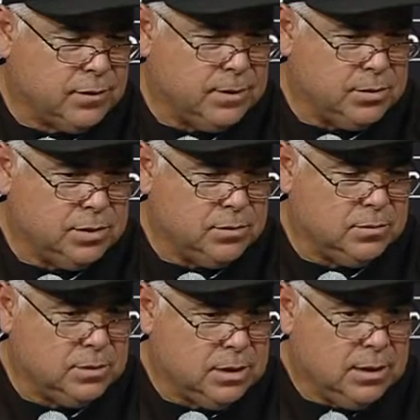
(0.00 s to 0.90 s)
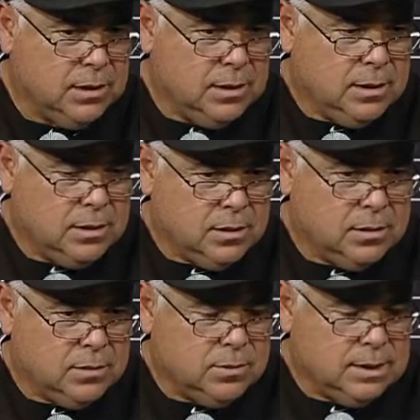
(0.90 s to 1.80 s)
for him to, you
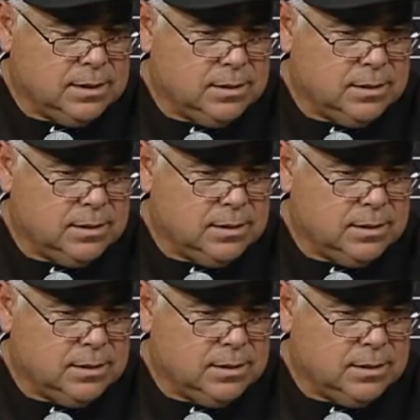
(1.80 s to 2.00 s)
know,